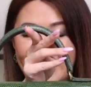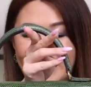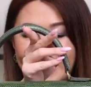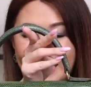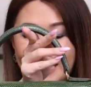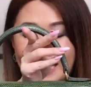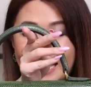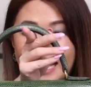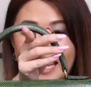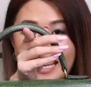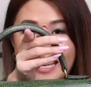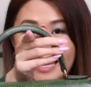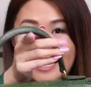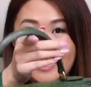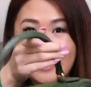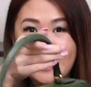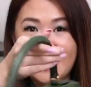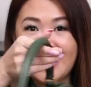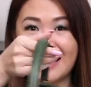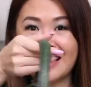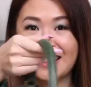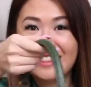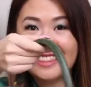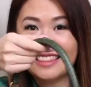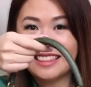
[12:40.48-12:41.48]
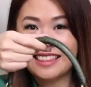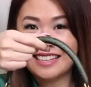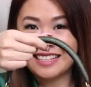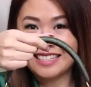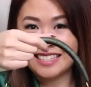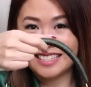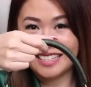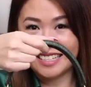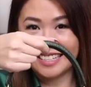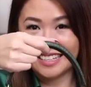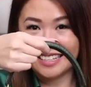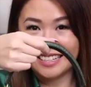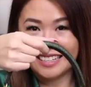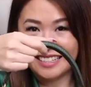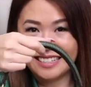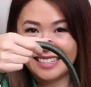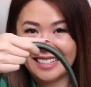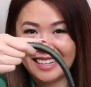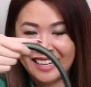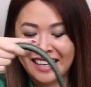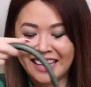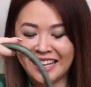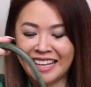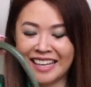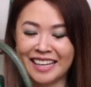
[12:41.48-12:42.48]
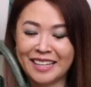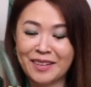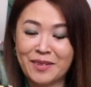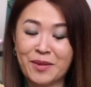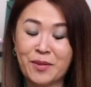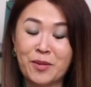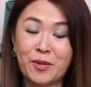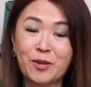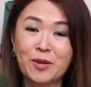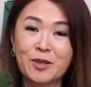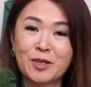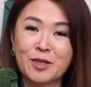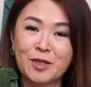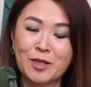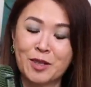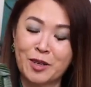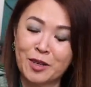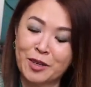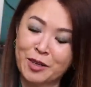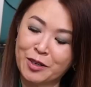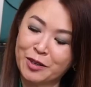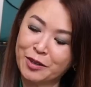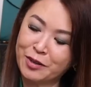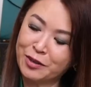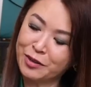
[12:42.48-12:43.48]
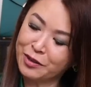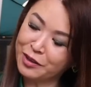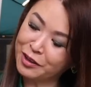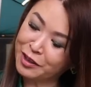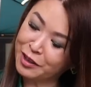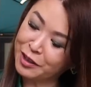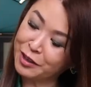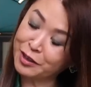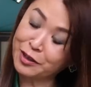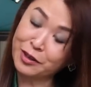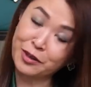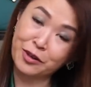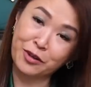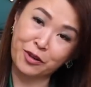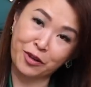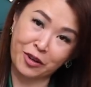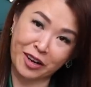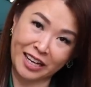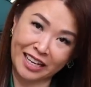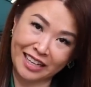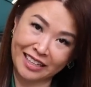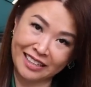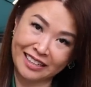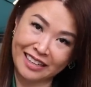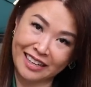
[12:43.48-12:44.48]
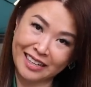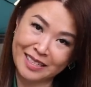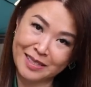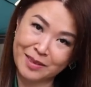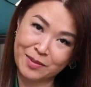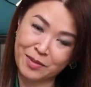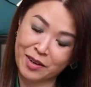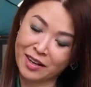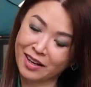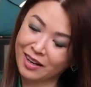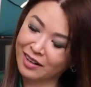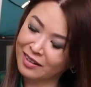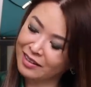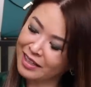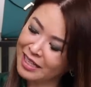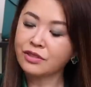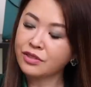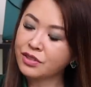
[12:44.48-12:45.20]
in lizard, in also the green as well.